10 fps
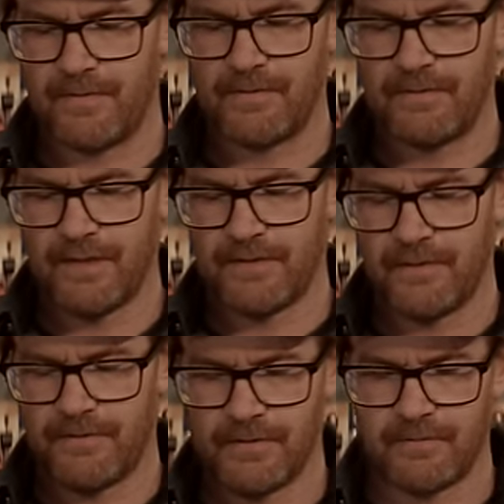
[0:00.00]
this
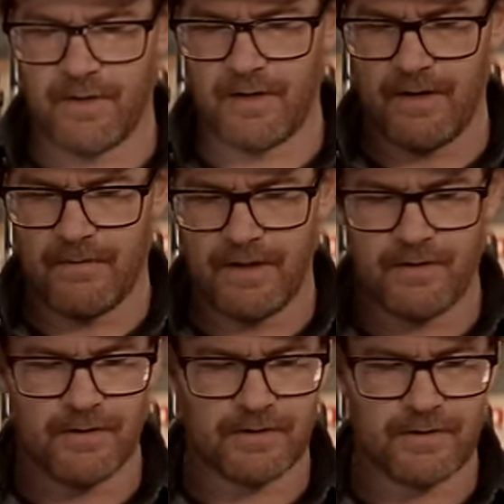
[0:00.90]
surface, but
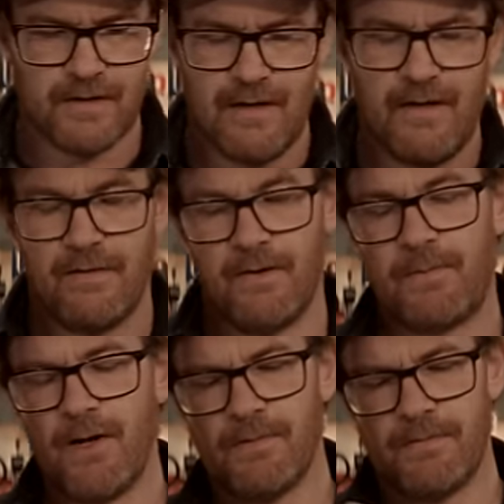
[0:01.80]
because the
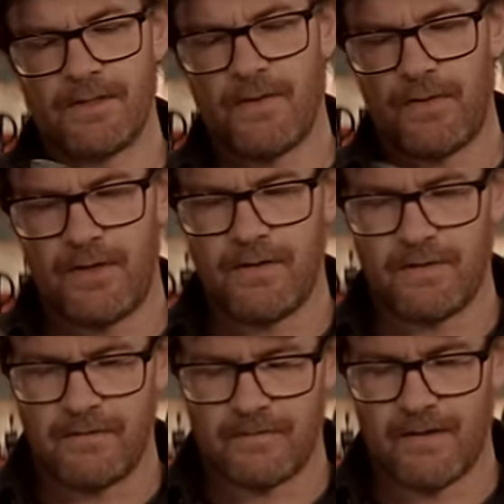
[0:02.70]
problem is the
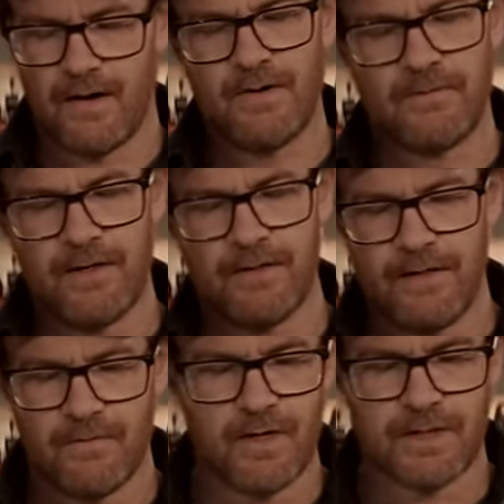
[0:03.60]
thin. I
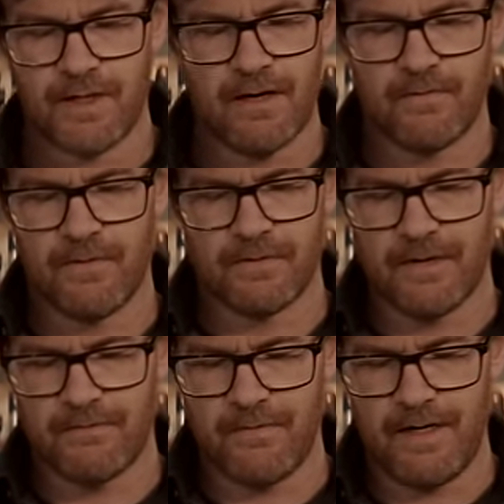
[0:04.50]
really wish I wouldn't
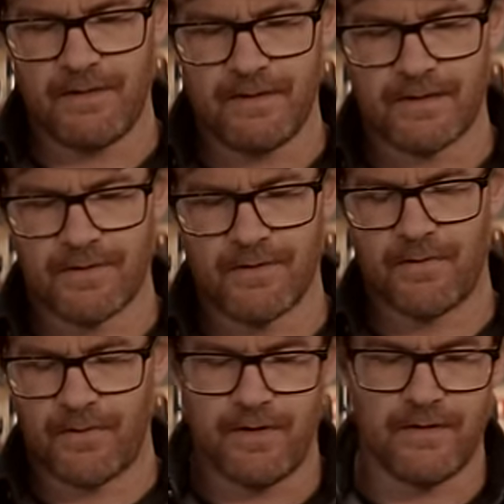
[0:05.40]
have made this so
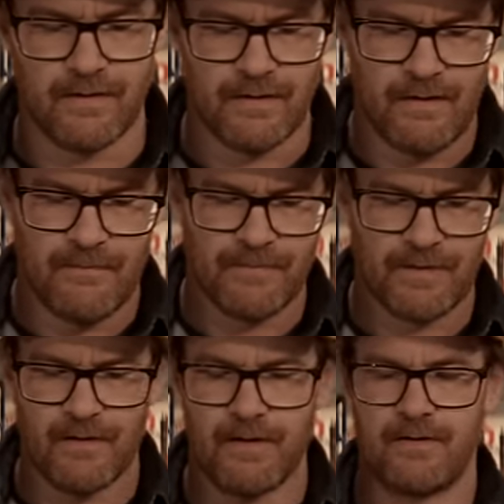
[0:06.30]
thin.
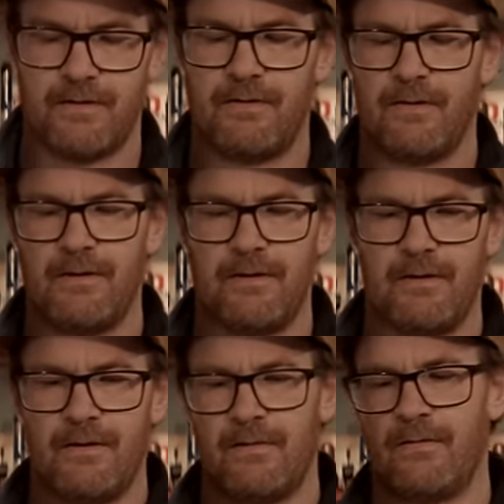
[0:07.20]
Like,
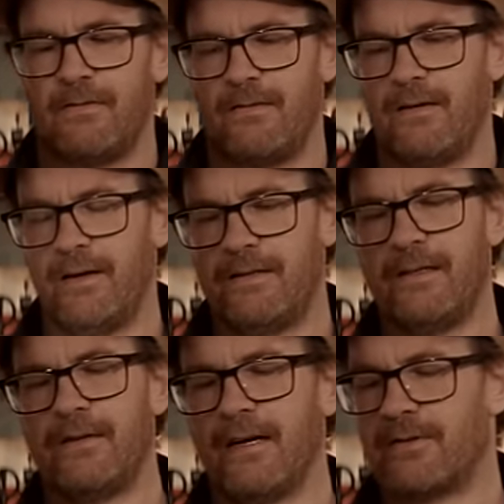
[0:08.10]
I
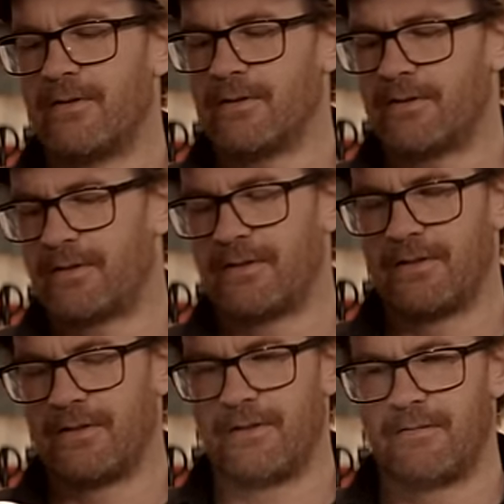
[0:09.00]
did that
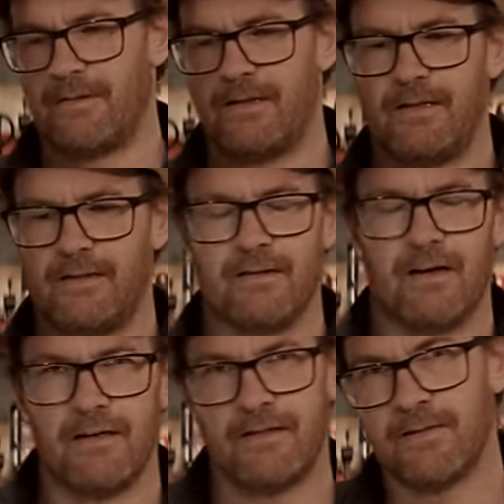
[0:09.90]
because
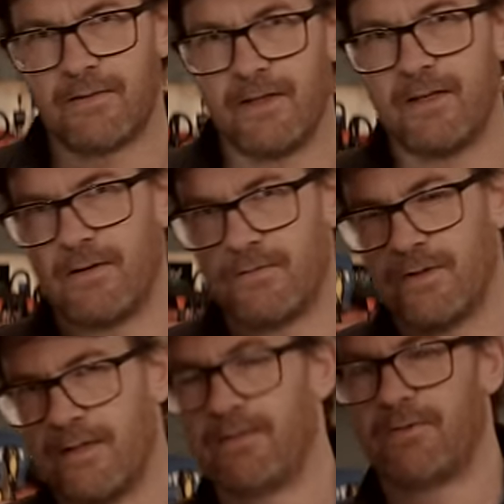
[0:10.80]
I didn't think it
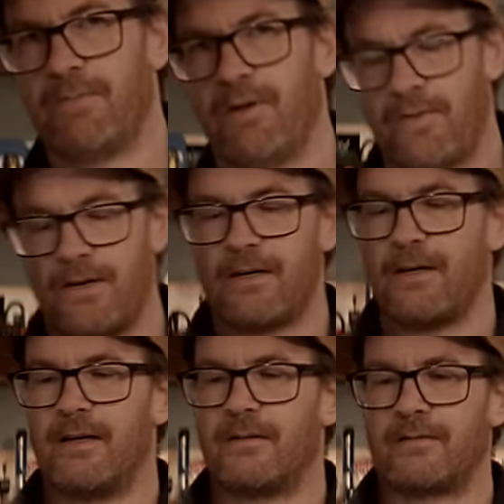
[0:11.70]
would need to be thick,
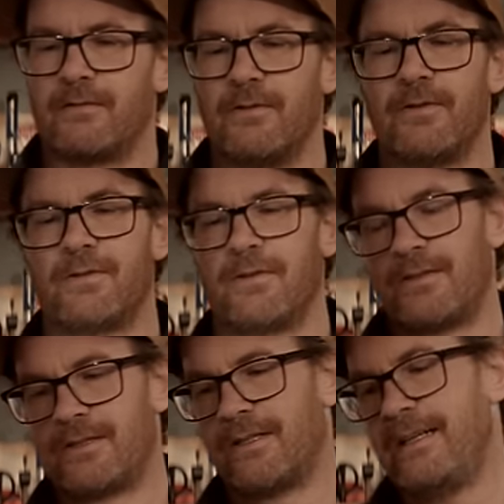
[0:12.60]
and it looks
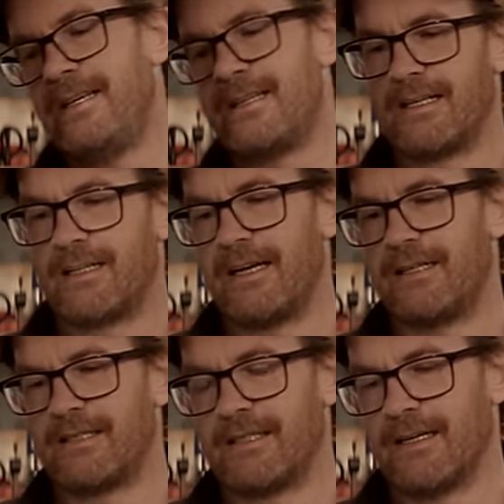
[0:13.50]
sleek that
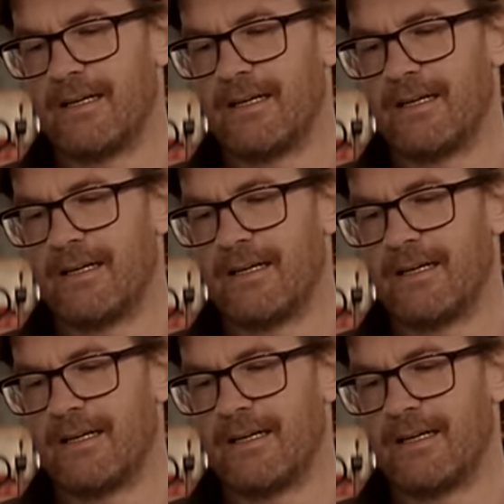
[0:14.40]
it's